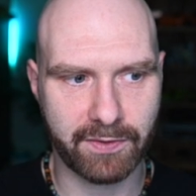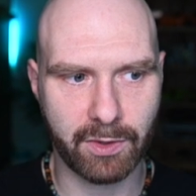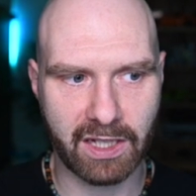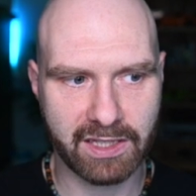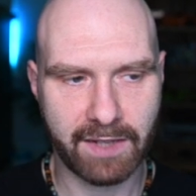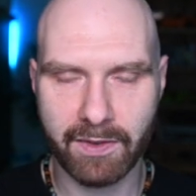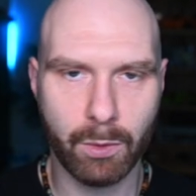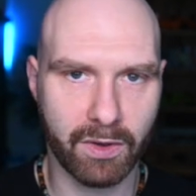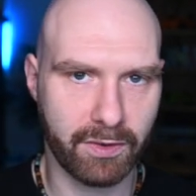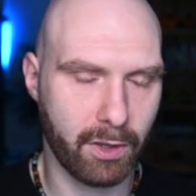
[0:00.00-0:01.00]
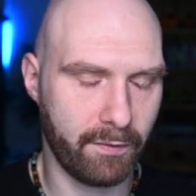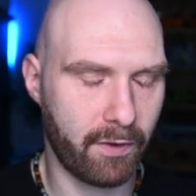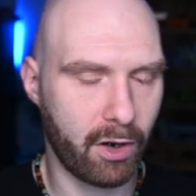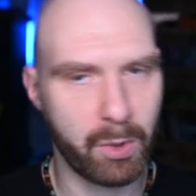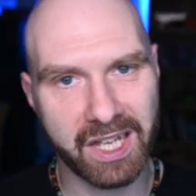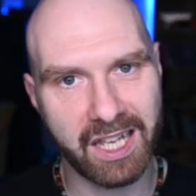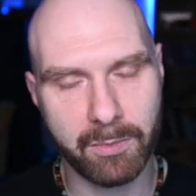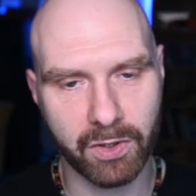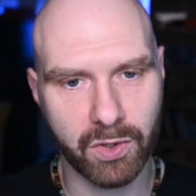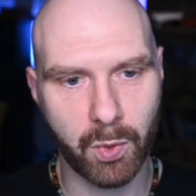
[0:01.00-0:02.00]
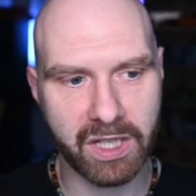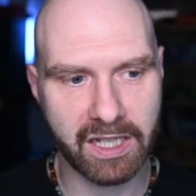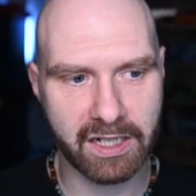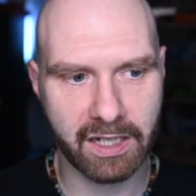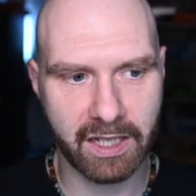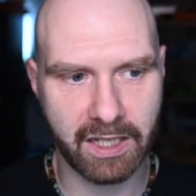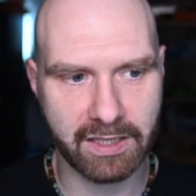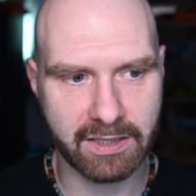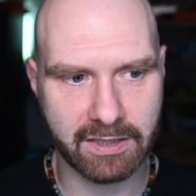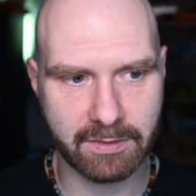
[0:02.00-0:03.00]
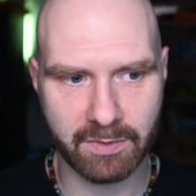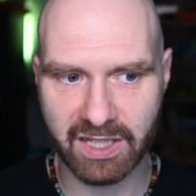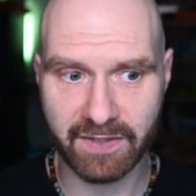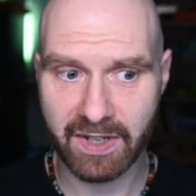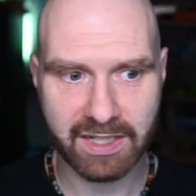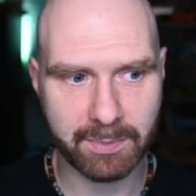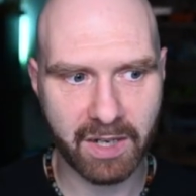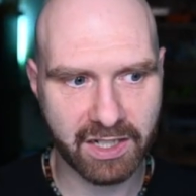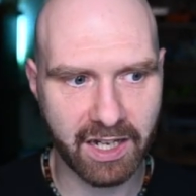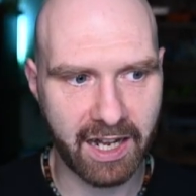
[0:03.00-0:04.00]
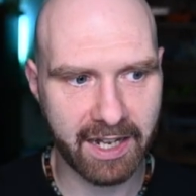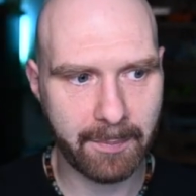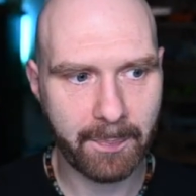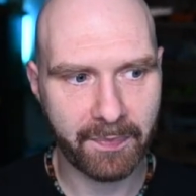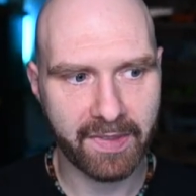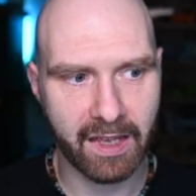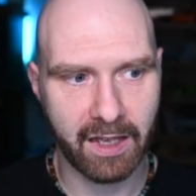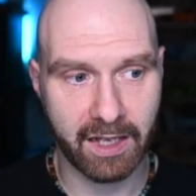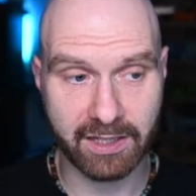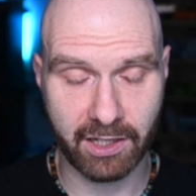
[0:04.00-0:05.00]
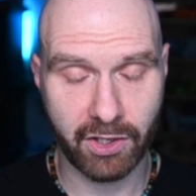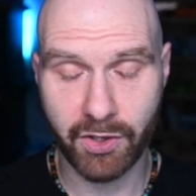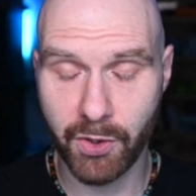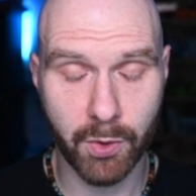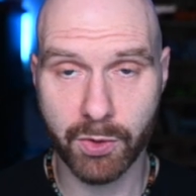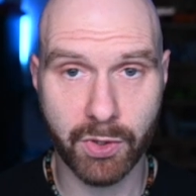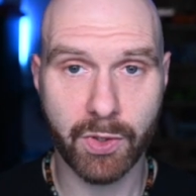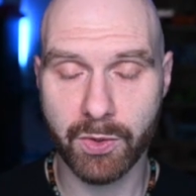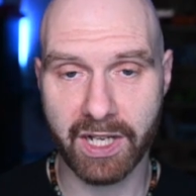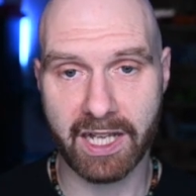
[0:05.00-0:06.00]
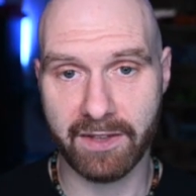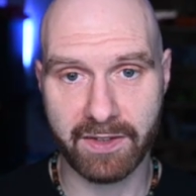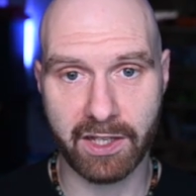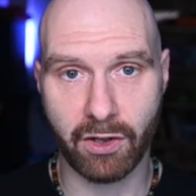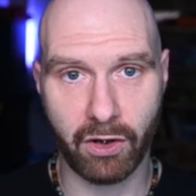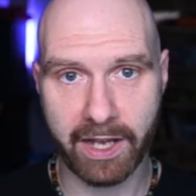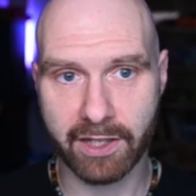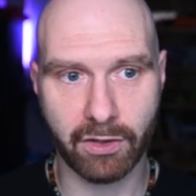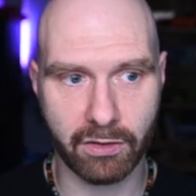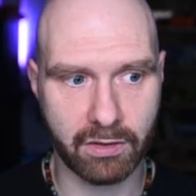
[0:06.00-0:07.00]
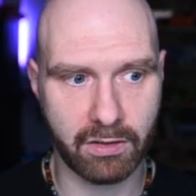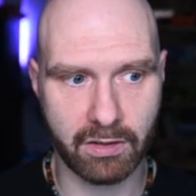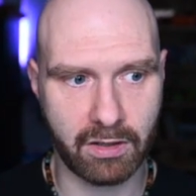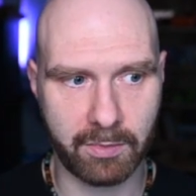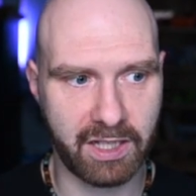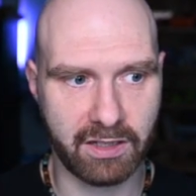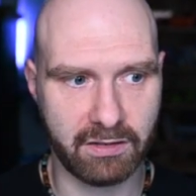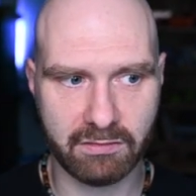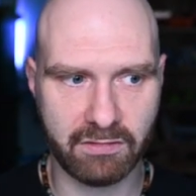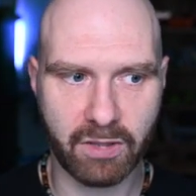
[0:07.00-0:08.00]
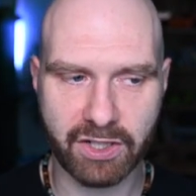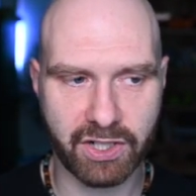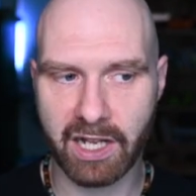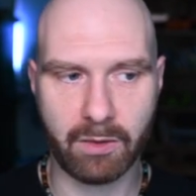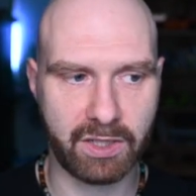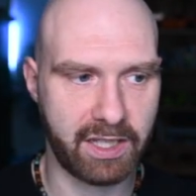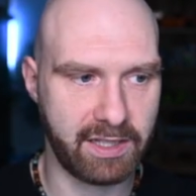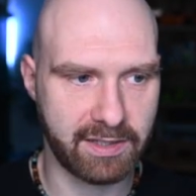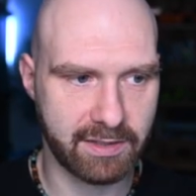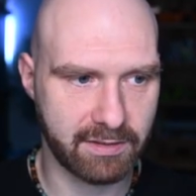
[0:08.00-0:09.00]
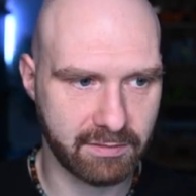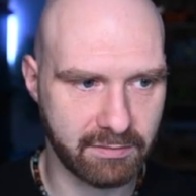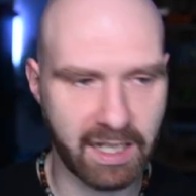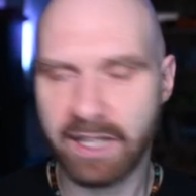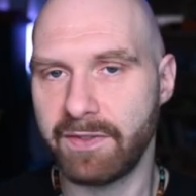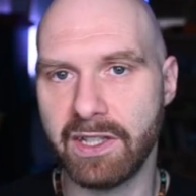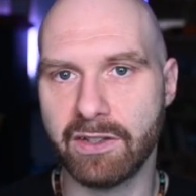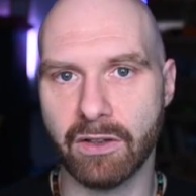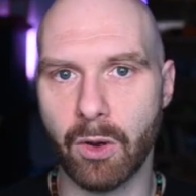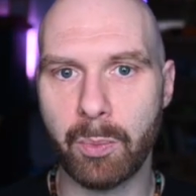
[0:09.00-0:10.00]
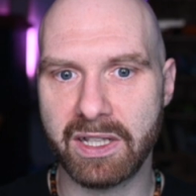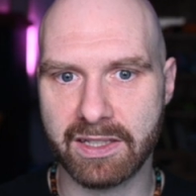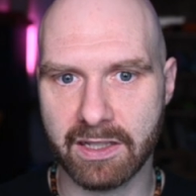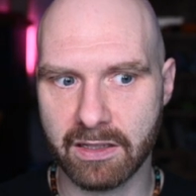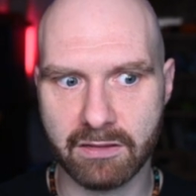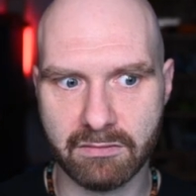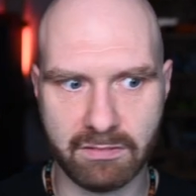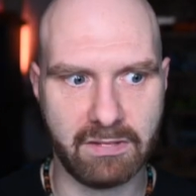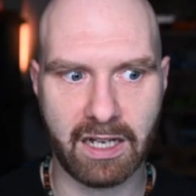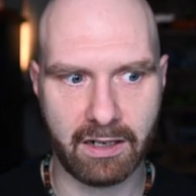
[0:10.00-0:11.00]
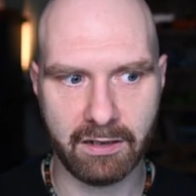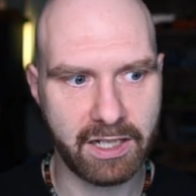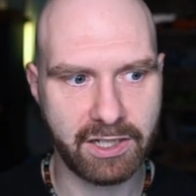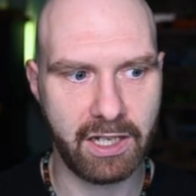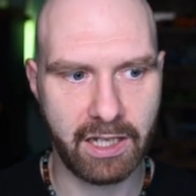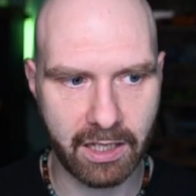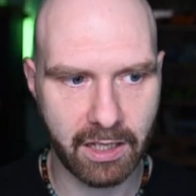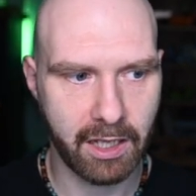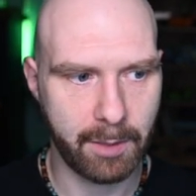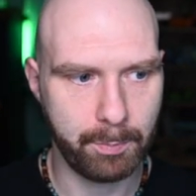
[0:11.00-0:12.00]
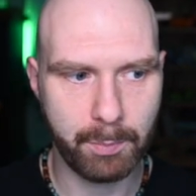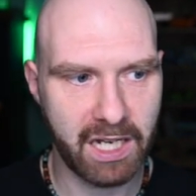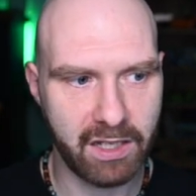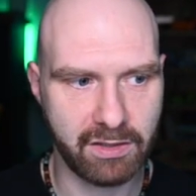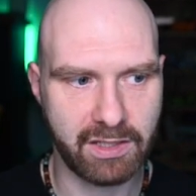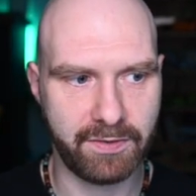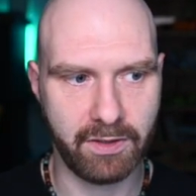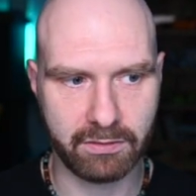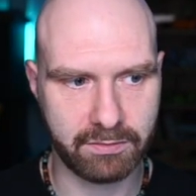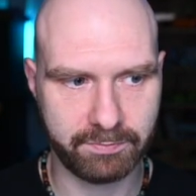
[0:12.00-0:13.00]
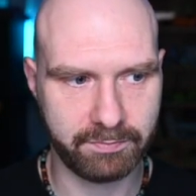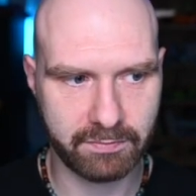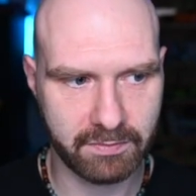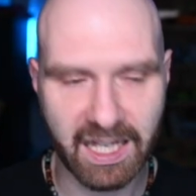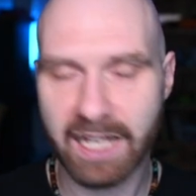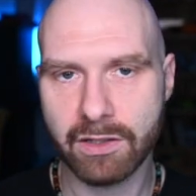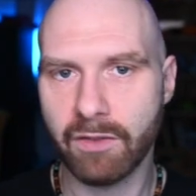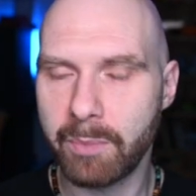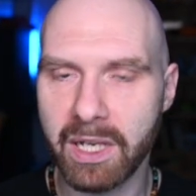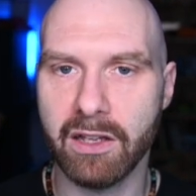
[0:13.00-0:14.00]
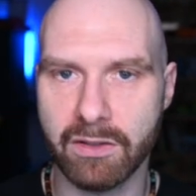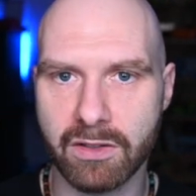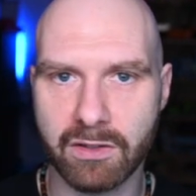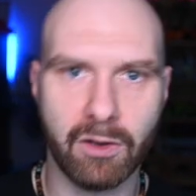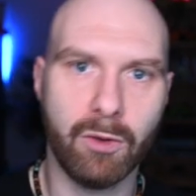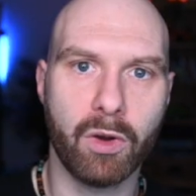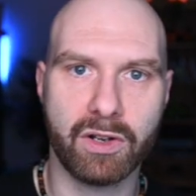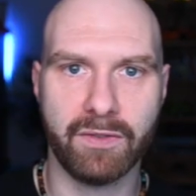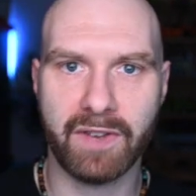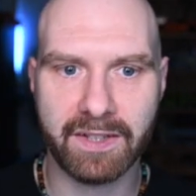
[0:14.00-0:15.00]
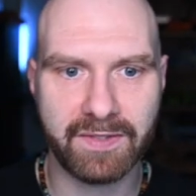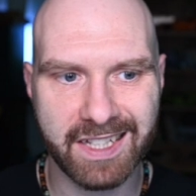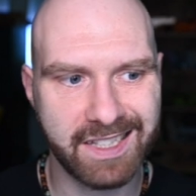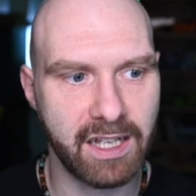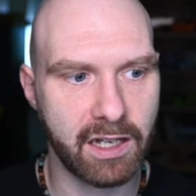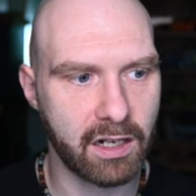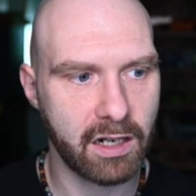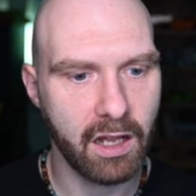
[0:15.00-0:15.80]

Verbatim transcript: Two Nine, it's definitely worth following him on Twitter. He's he's a very smart guy. He's a huge, huge NFT collector. I mean, you can check out his NFTs on OpenSea. There are literally millions, if not tens of millions, worth of NFTs there.